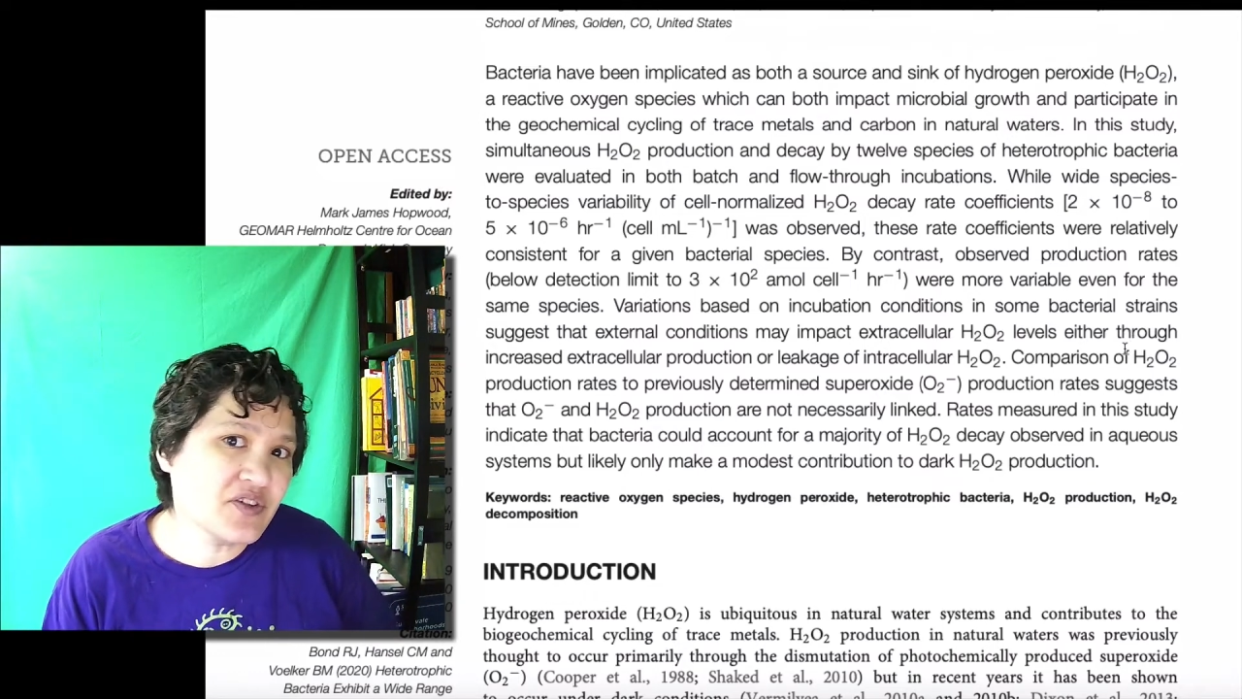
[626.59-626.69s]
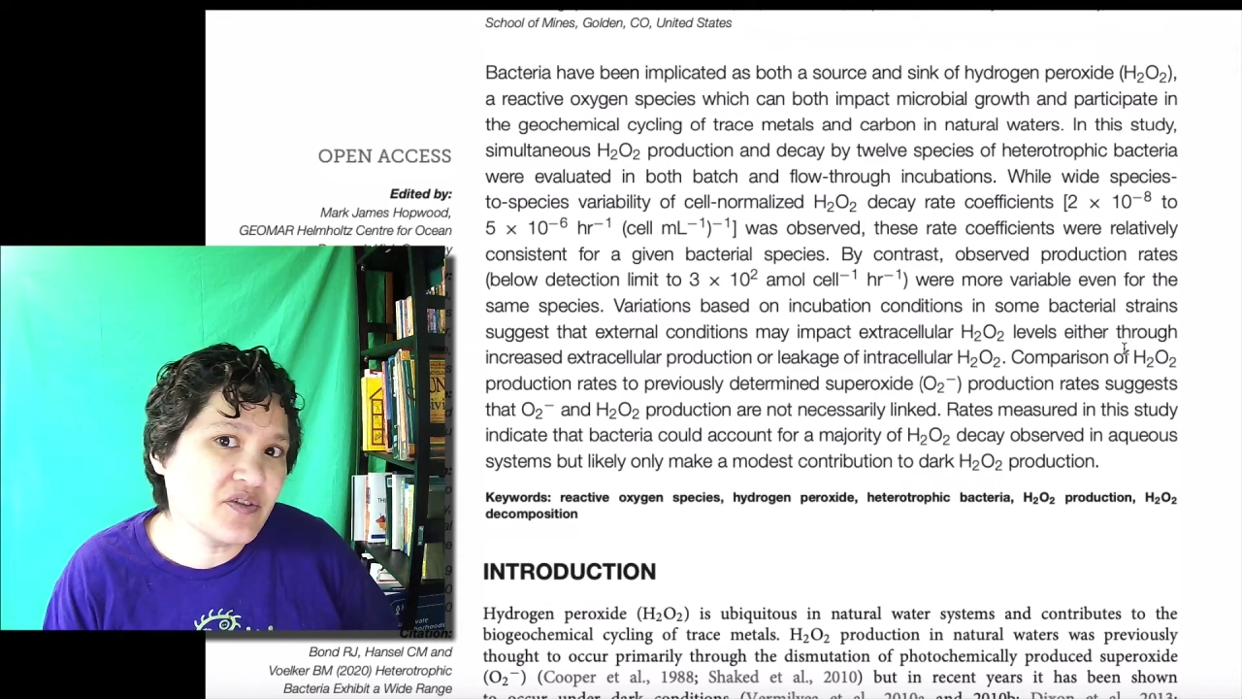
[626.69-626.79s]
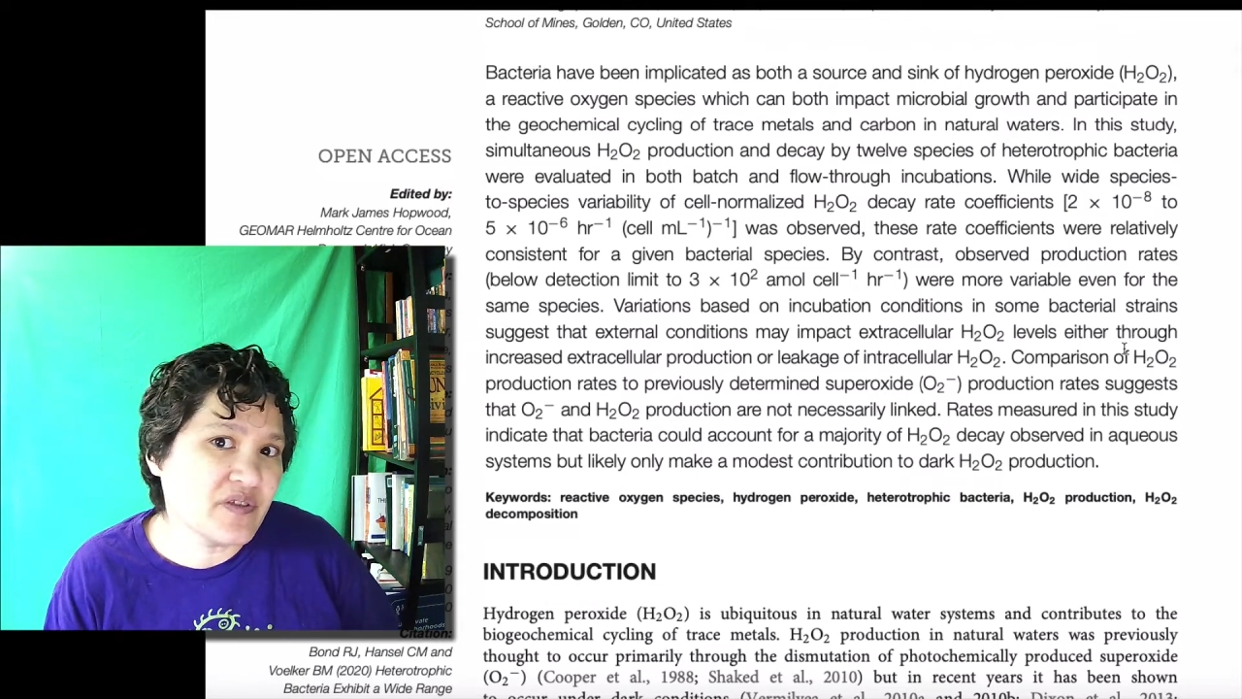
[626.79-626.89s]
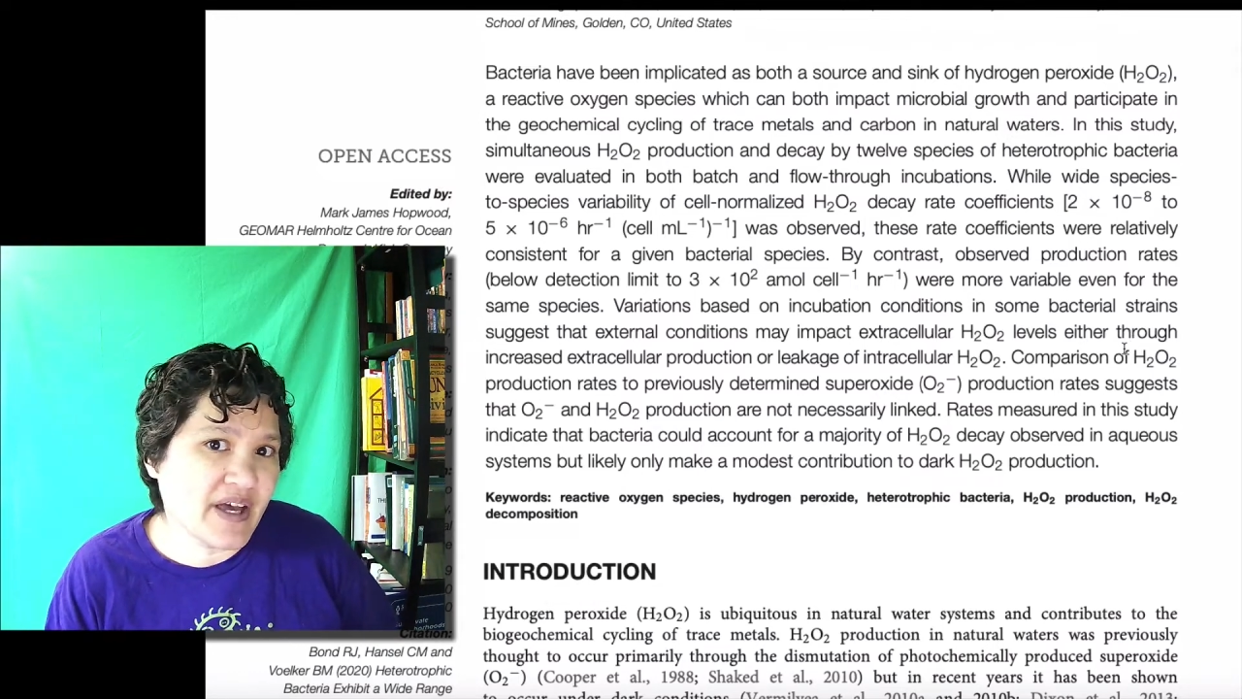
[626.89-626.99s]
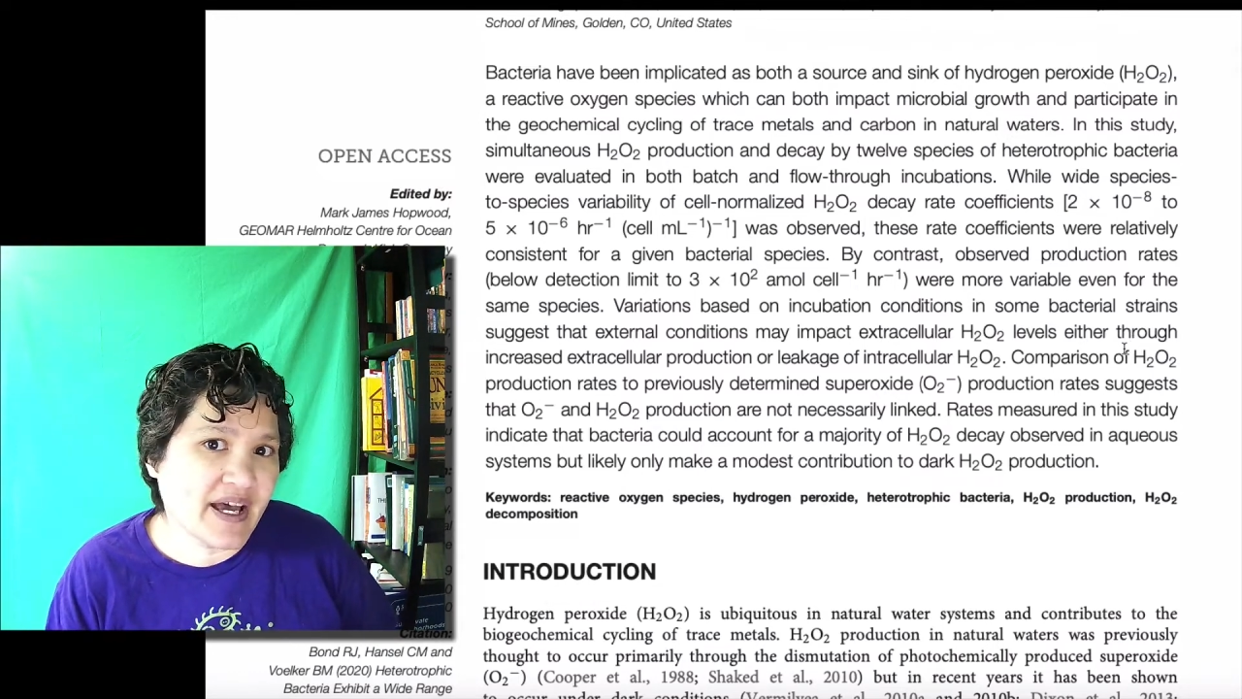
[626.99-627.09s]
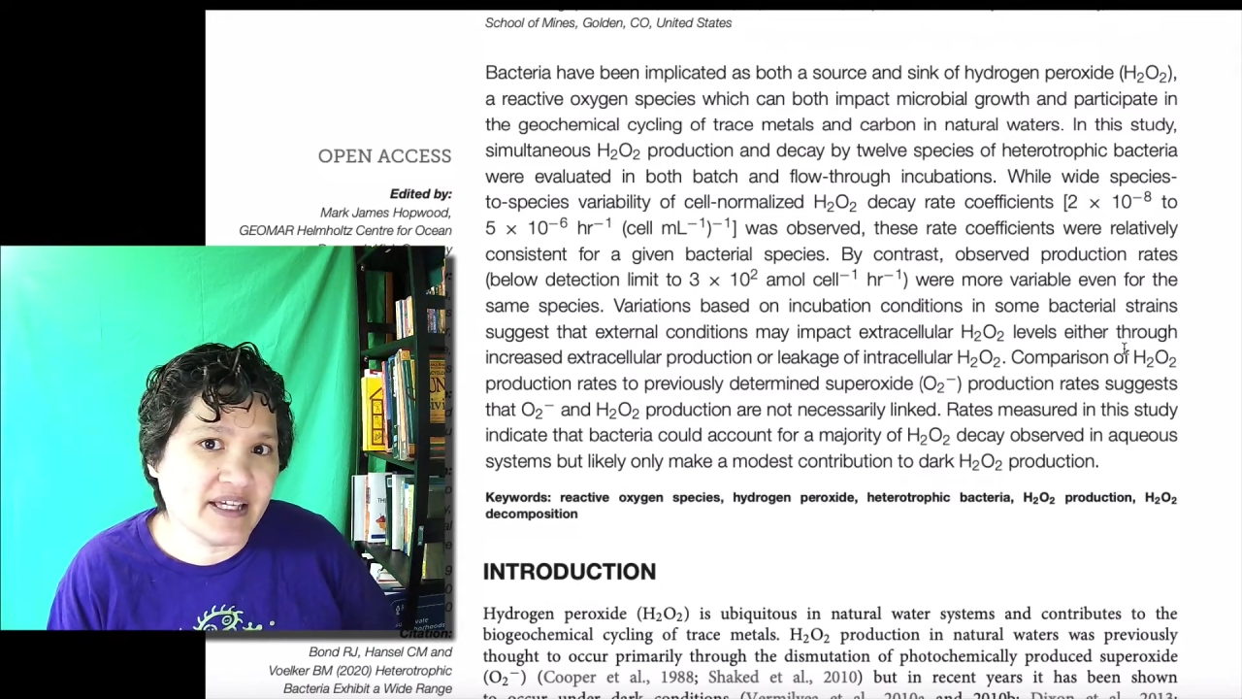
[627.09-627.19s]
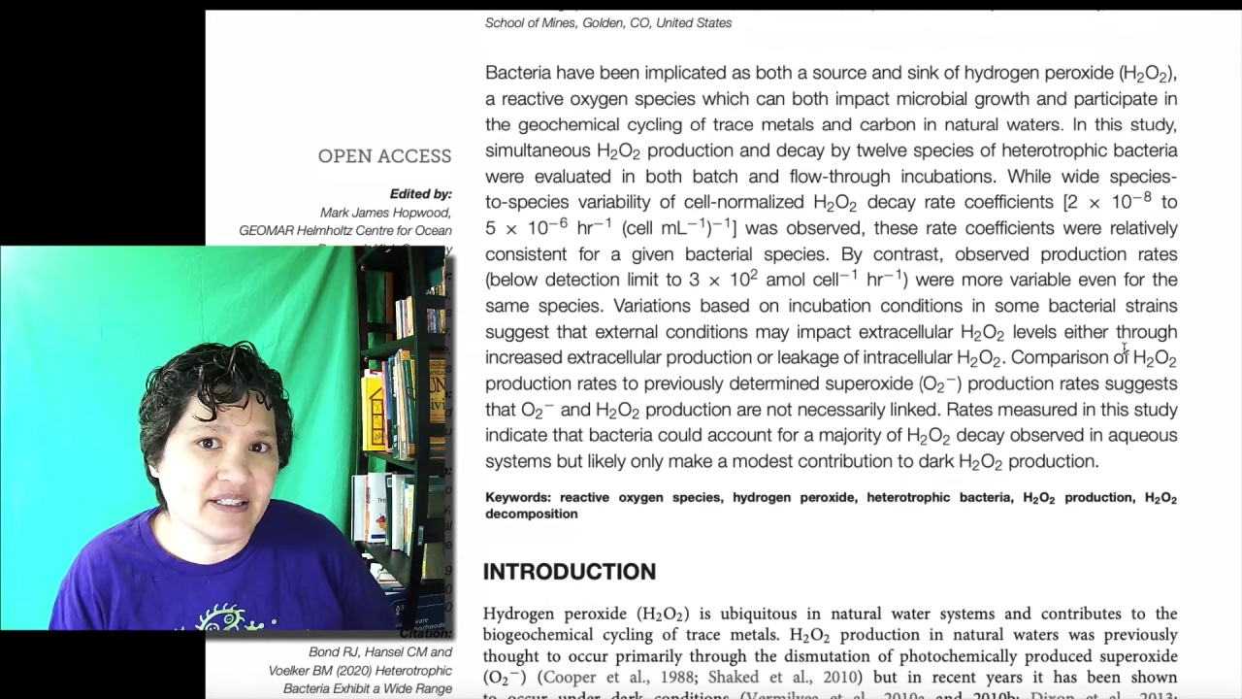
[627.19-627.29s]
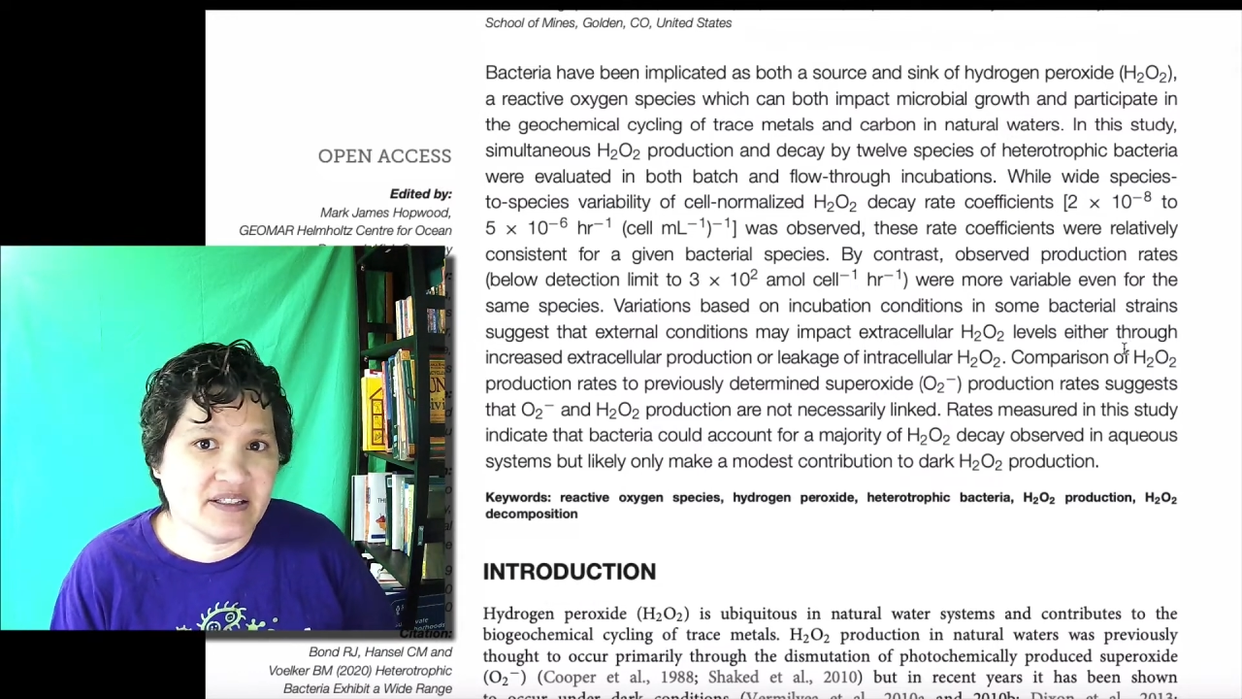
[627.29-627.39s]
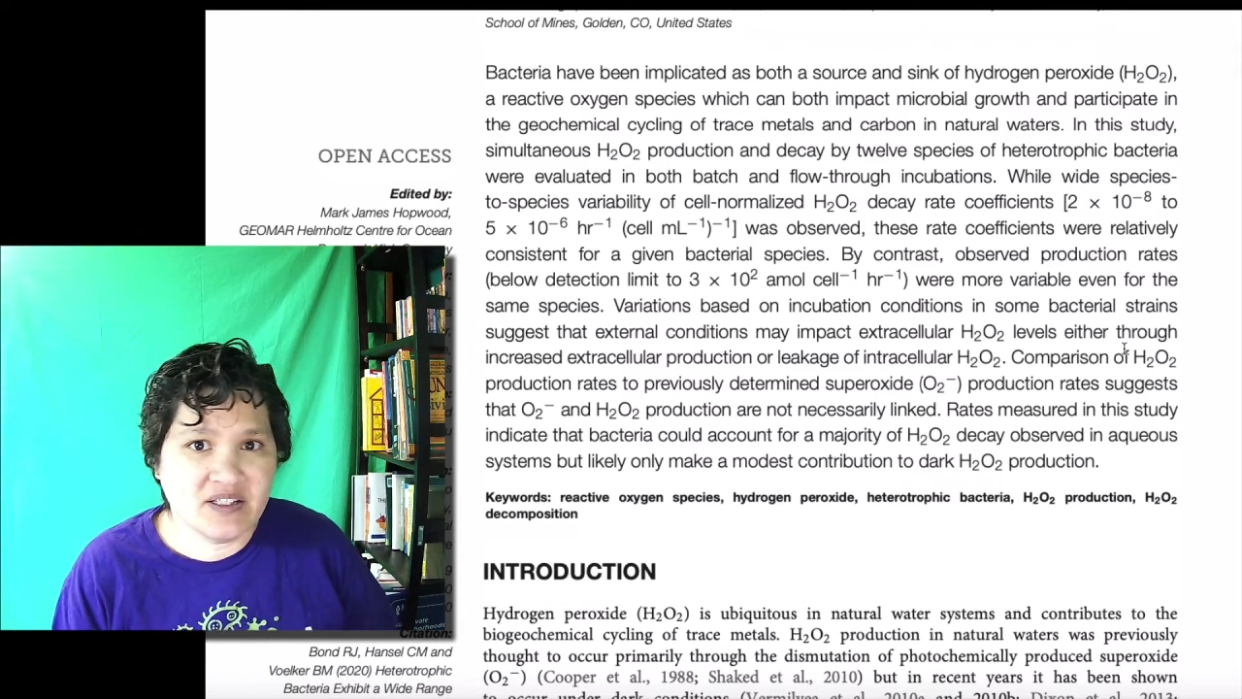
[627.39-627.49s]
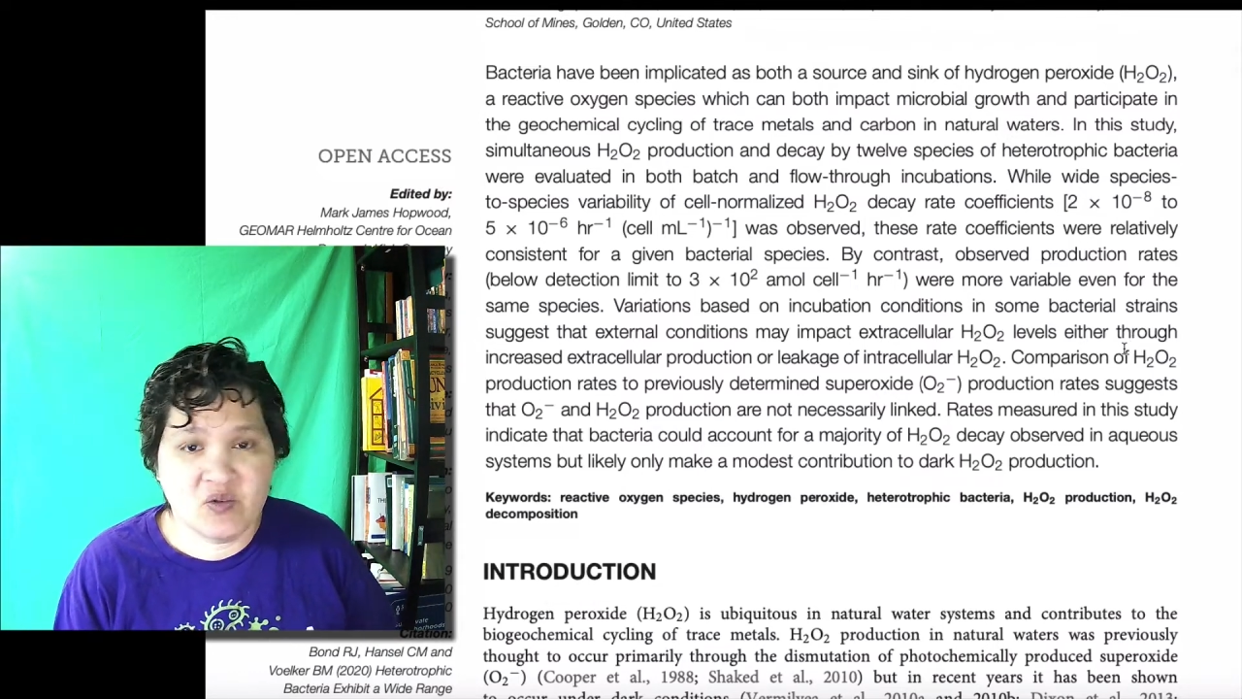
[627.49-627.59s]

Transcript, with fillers: you that